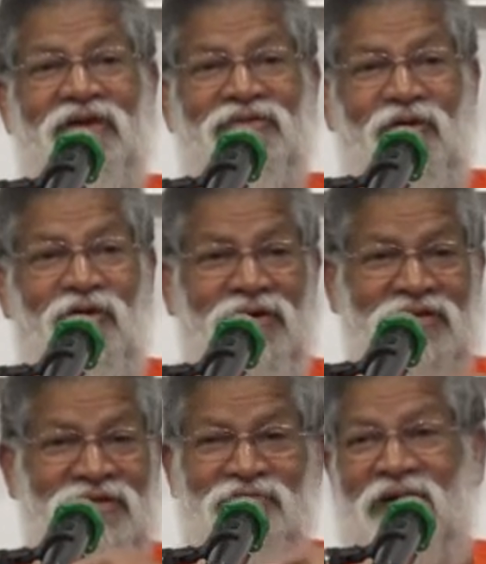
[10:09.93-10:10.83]
So all
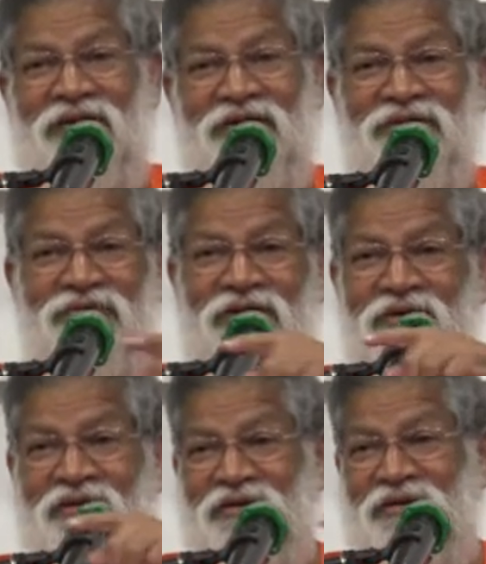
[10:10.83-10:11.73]
these Pandits who are
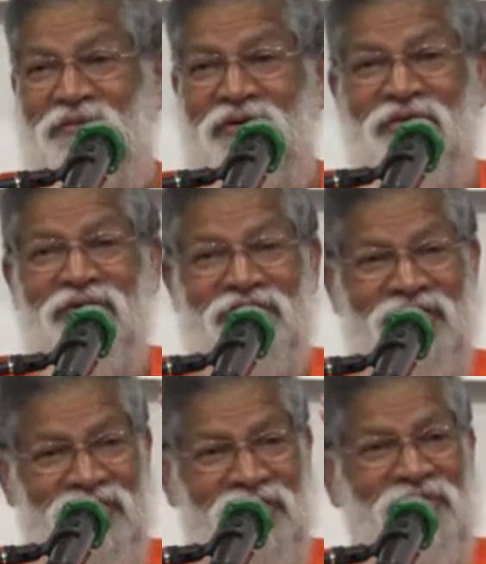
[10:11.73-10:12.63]
talking about God,
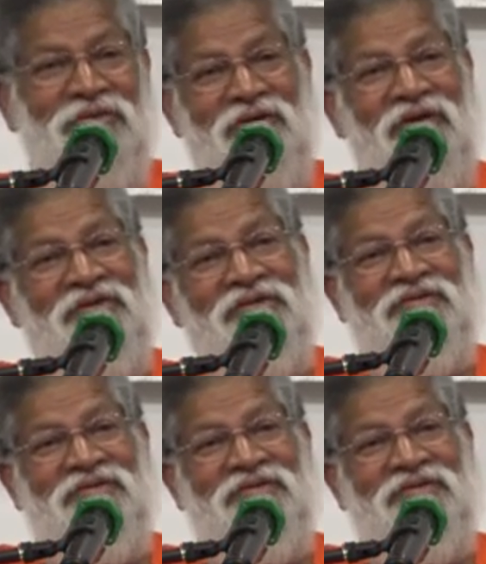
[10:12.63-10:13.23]
they don't know God.